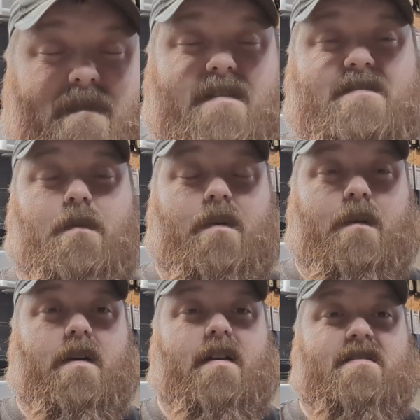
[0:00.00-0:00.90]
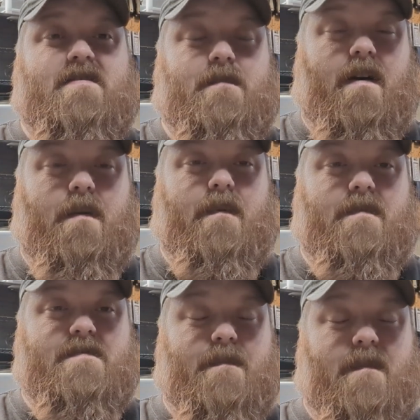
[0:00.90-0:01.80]
this 21-inch
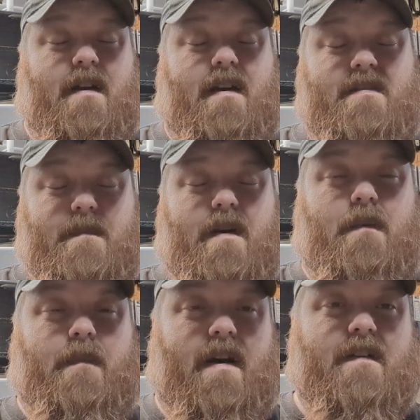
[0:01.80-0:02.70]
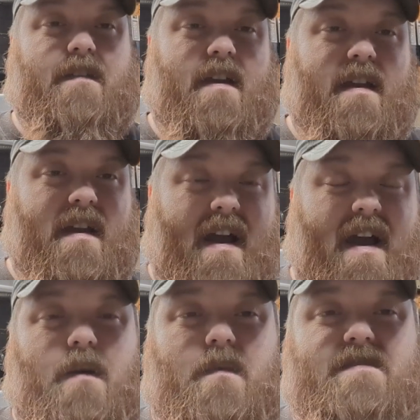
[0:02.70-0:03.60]
smallmouth,
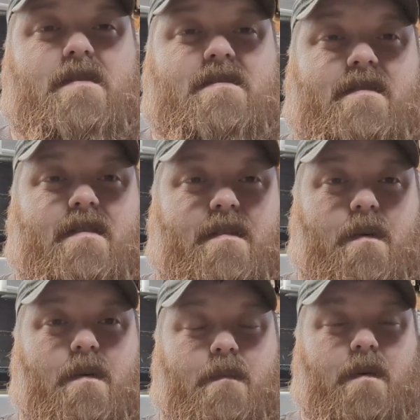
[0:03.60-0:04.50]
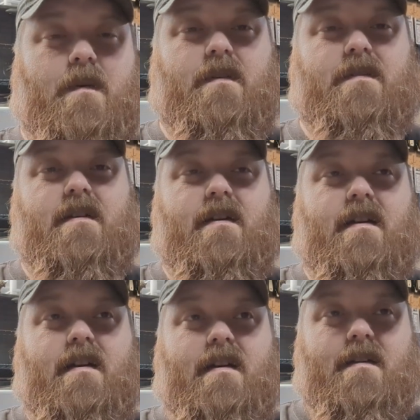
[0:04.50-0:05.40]
I was using the Do It mold
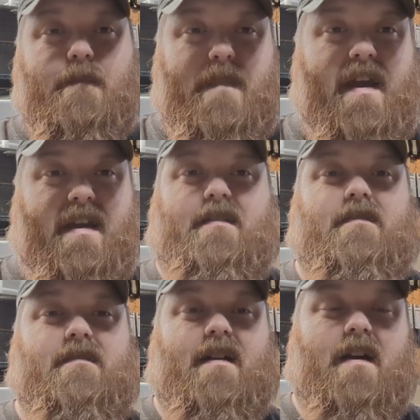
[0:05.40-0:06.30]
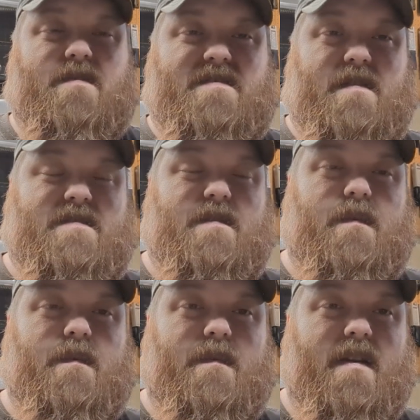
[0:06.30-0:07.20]
bait. I was using
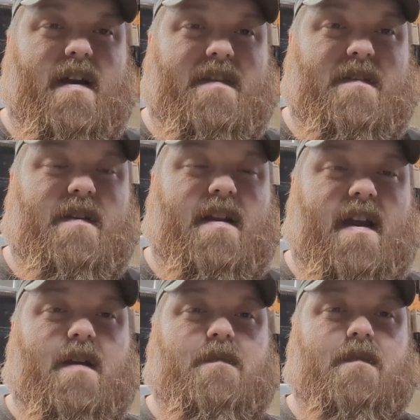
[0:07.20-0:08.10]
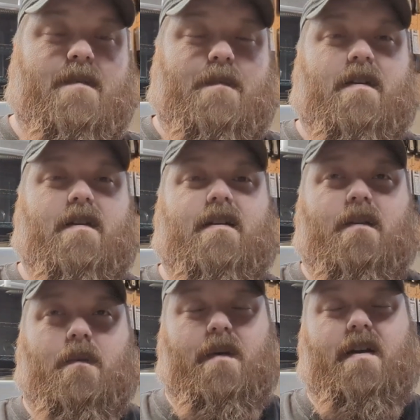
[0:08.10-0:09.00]
the 3.5 Ripper
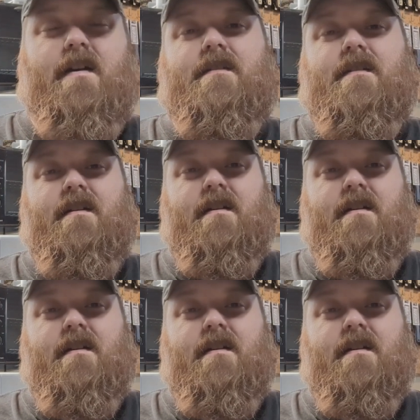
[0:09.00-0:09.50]
with